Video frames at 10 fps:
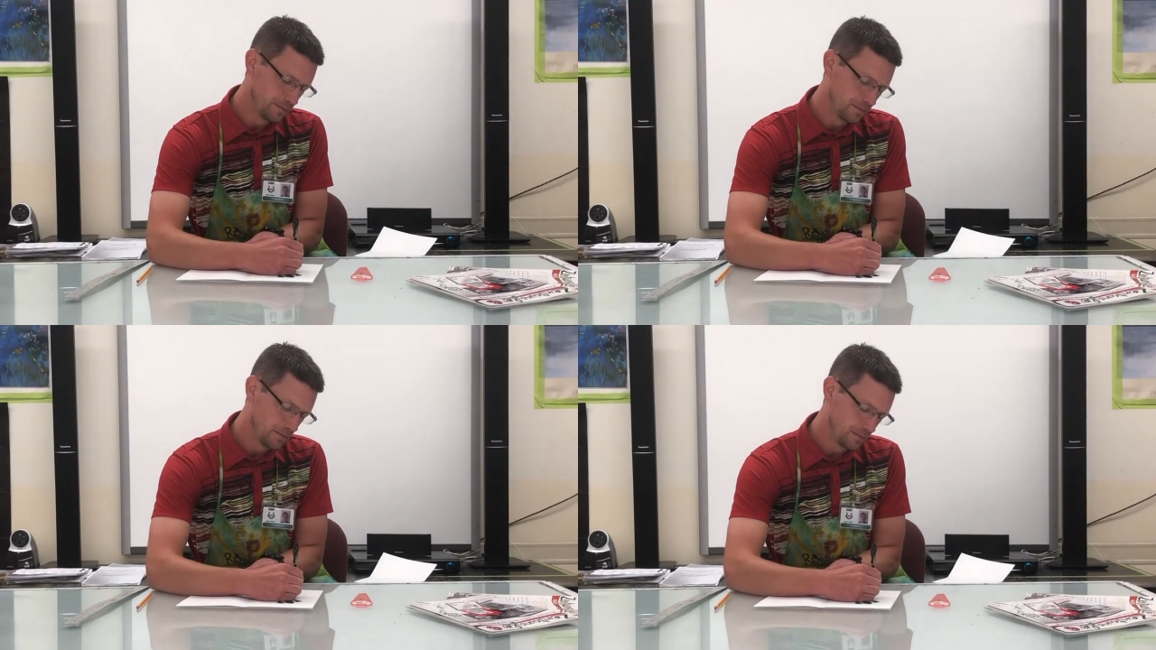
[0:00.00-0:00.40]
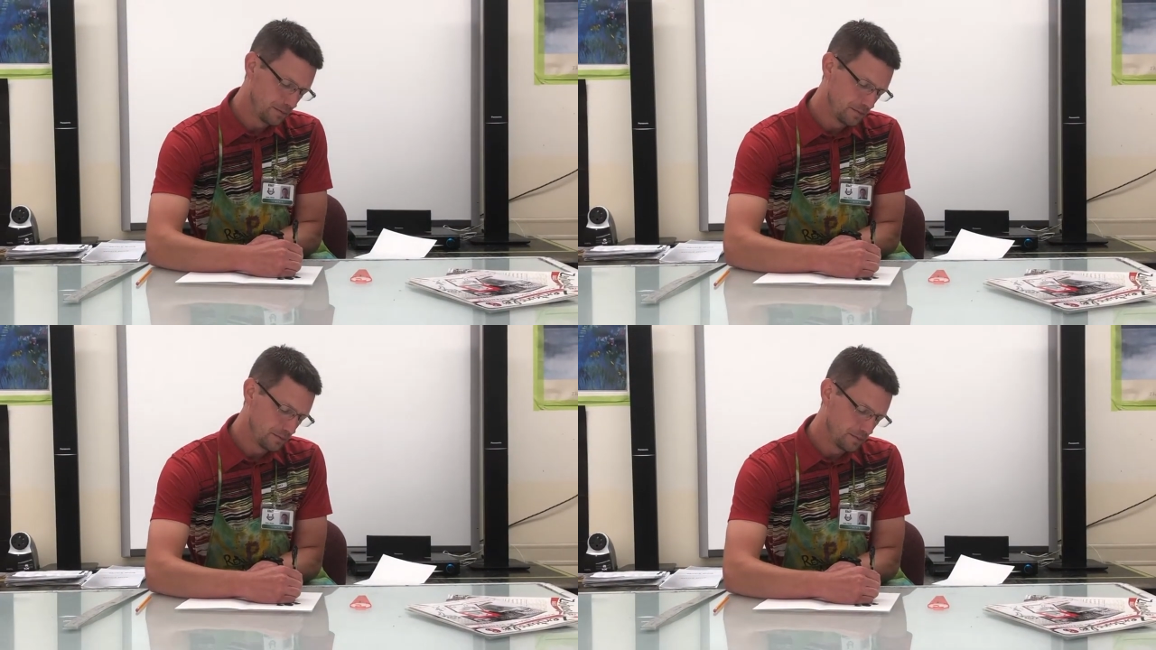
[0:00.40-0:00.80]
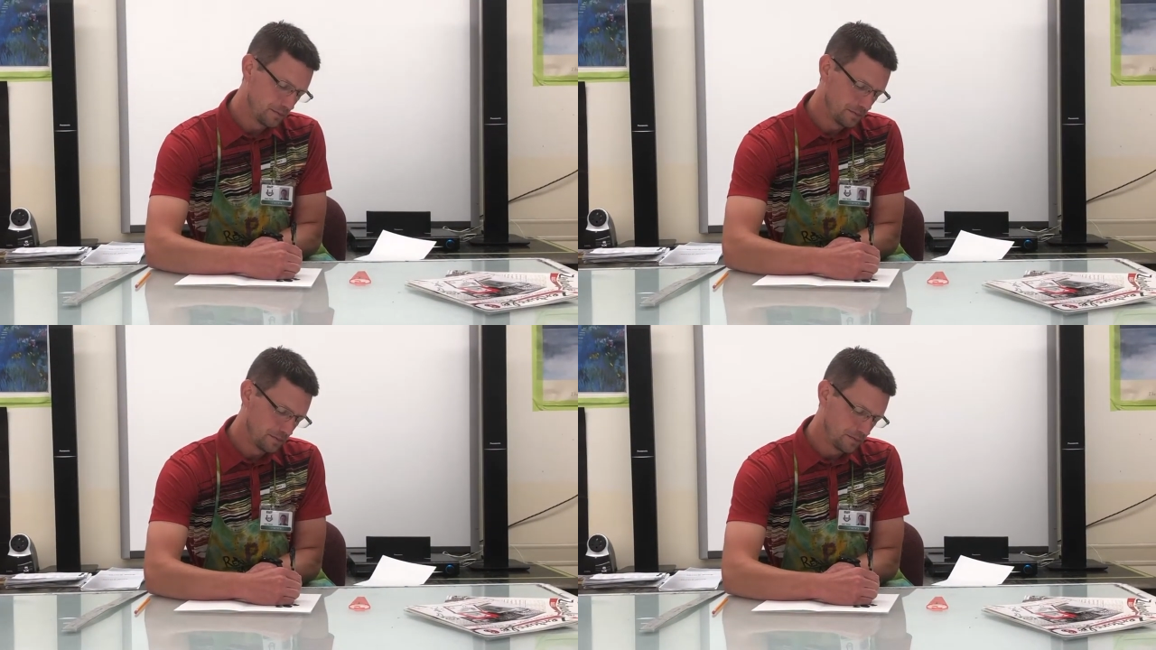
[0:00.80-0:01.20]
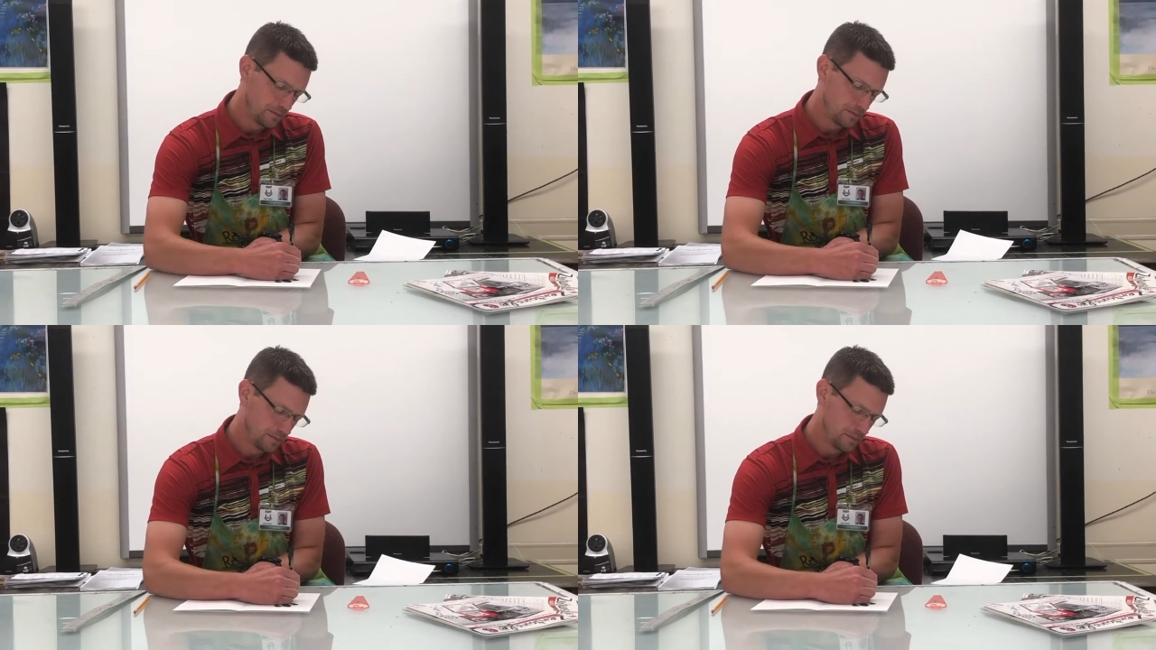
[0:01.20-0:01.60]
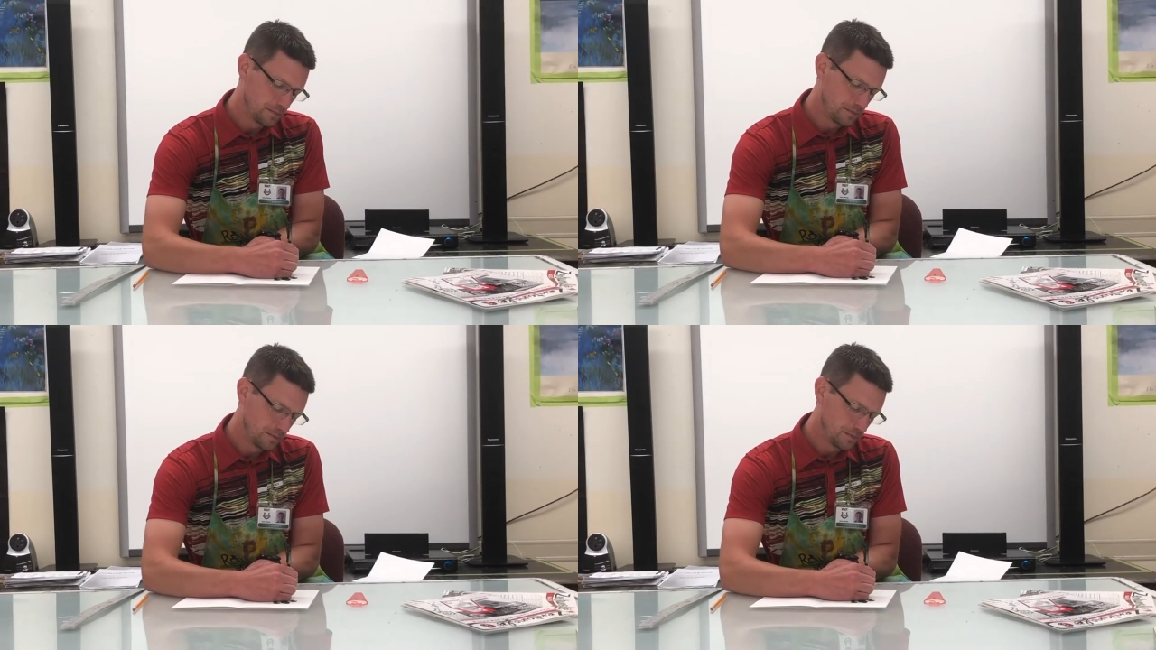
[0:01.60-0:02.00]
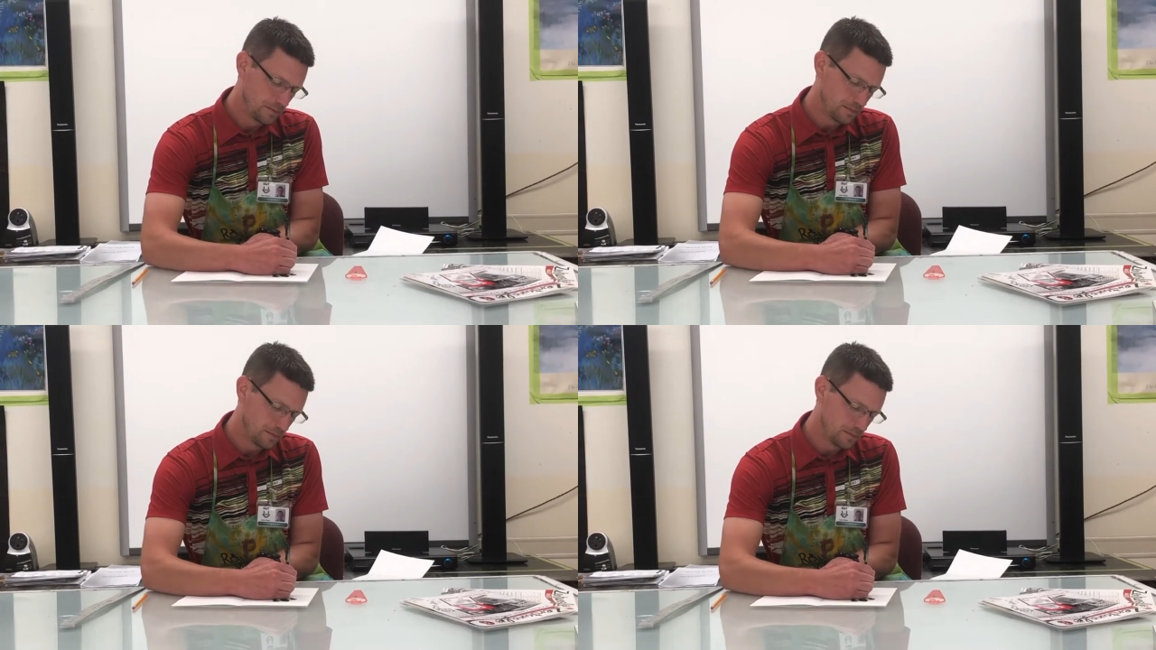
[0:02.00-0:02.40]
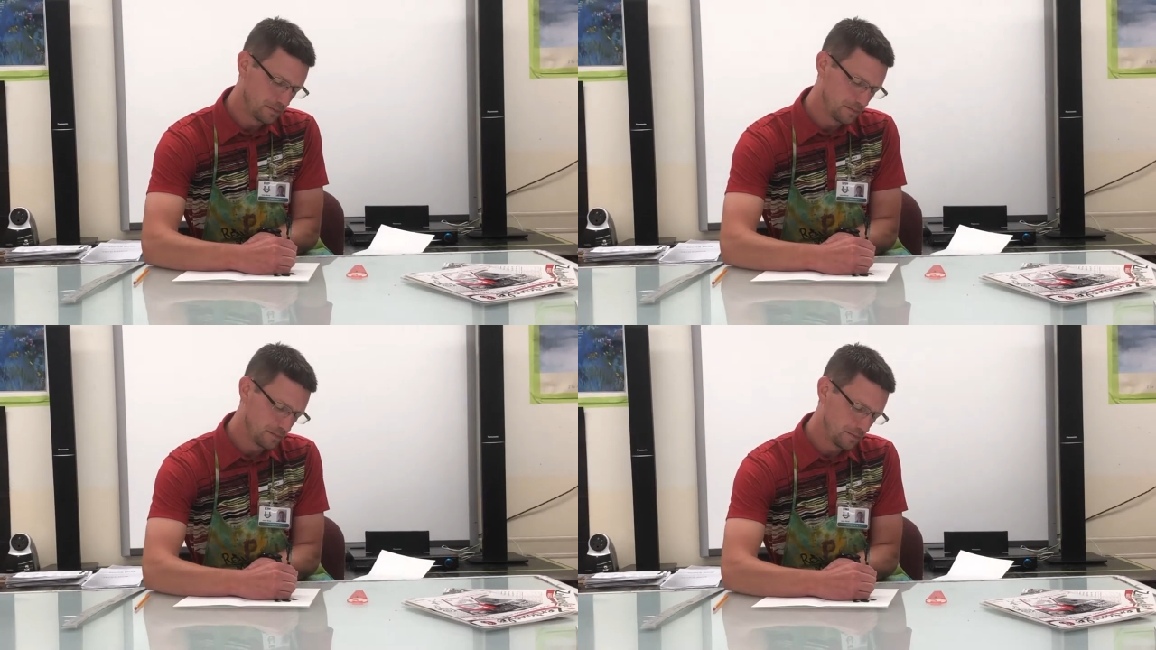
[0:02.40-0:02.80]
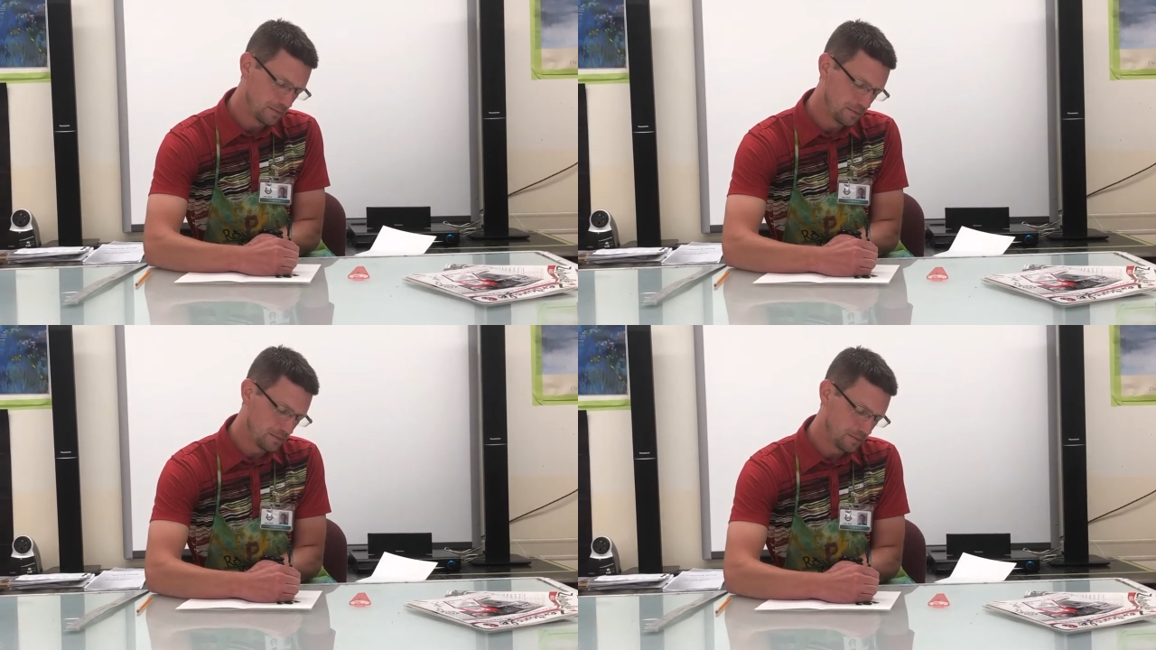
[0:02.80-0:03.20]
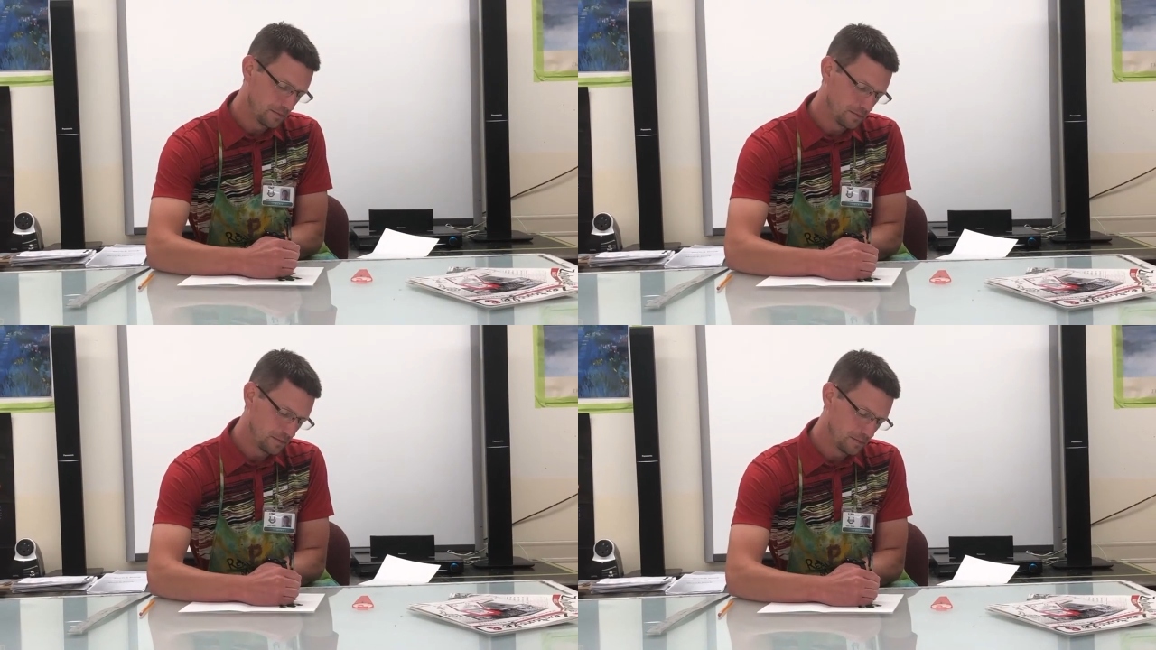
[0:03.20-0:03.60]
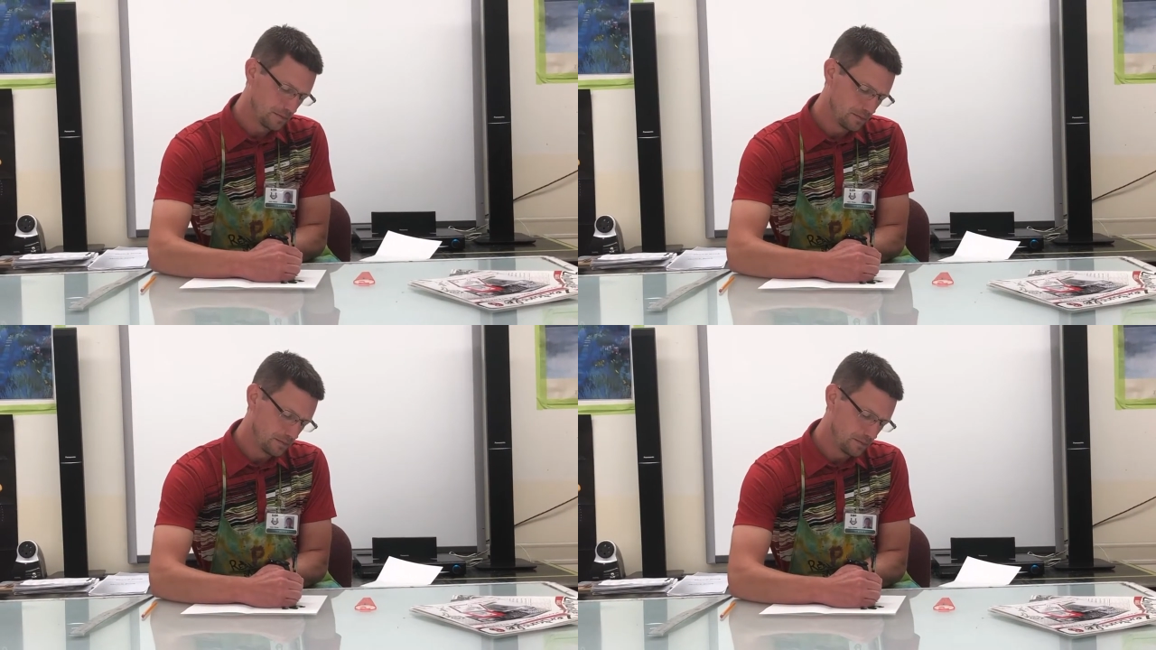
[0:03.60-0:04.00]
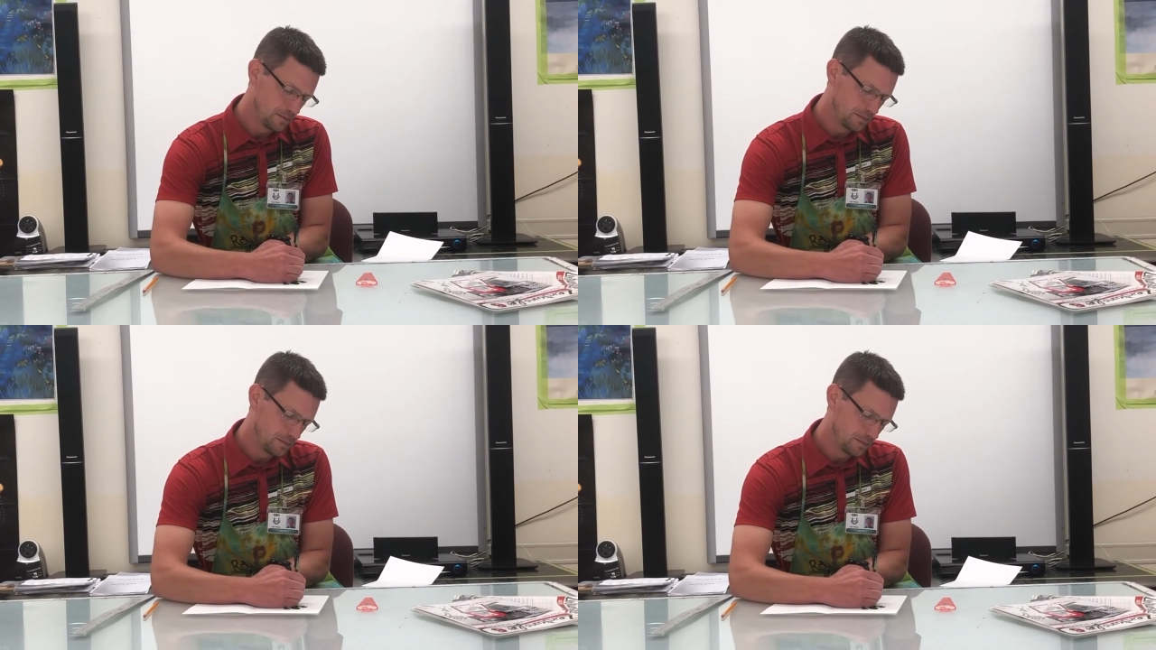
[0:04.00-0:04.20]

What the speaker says: No one is speaking in this clip.